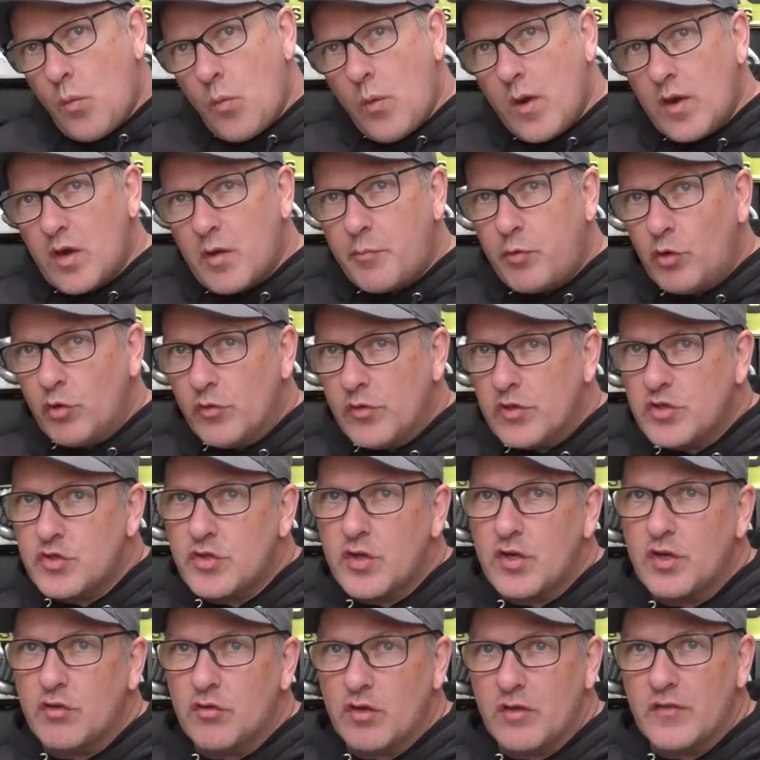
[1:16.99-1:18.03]
When I pulled the
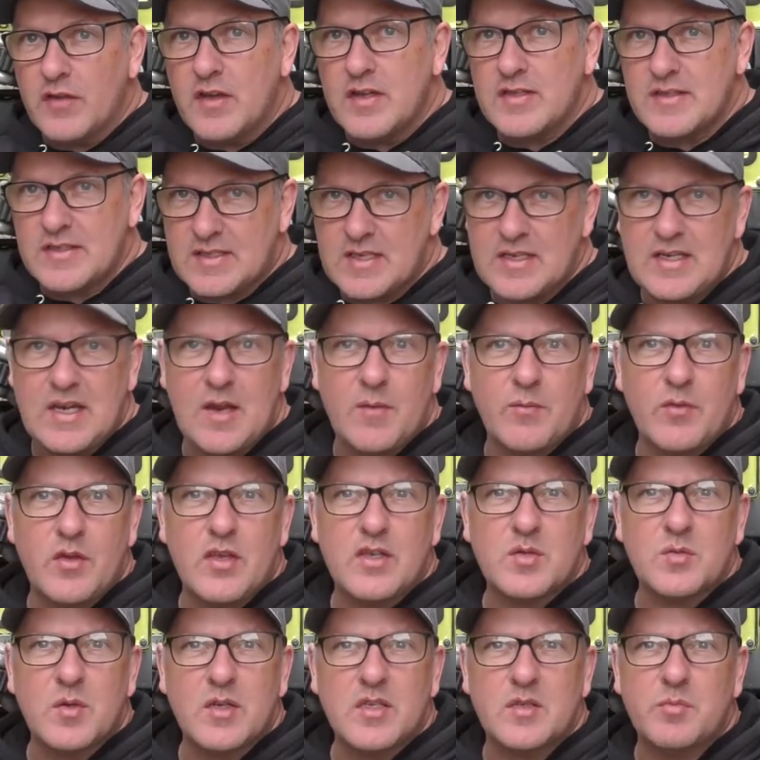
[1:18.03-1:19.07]
trigger on these and said, yep,
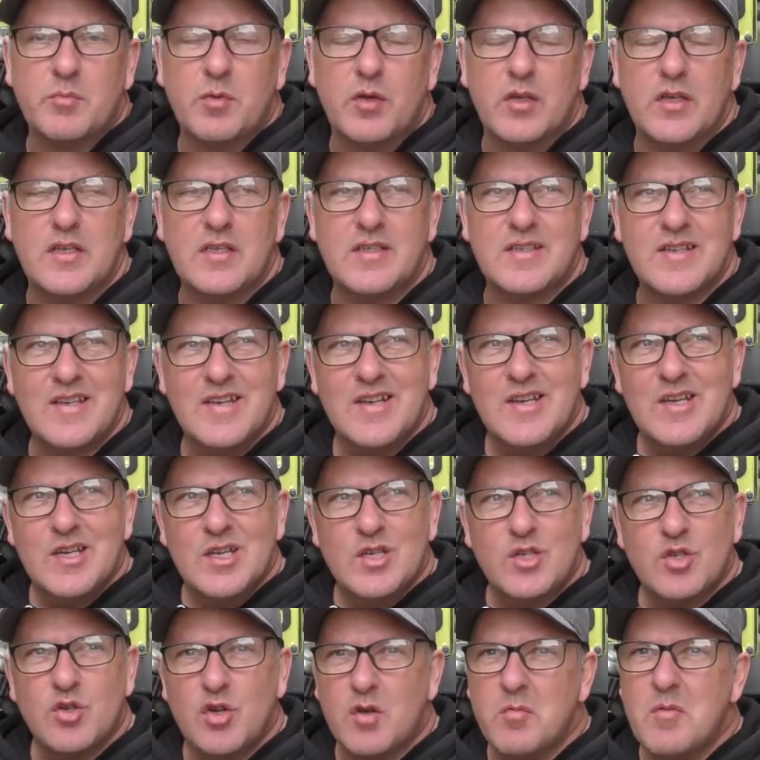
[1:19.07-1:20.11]
these ones please,
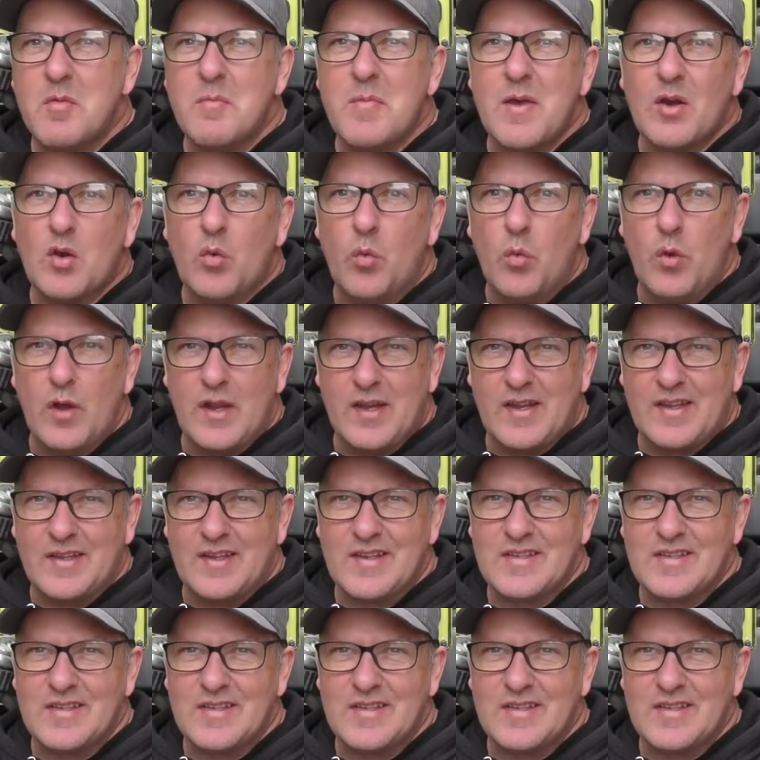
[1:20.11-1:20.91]
it took them about a week,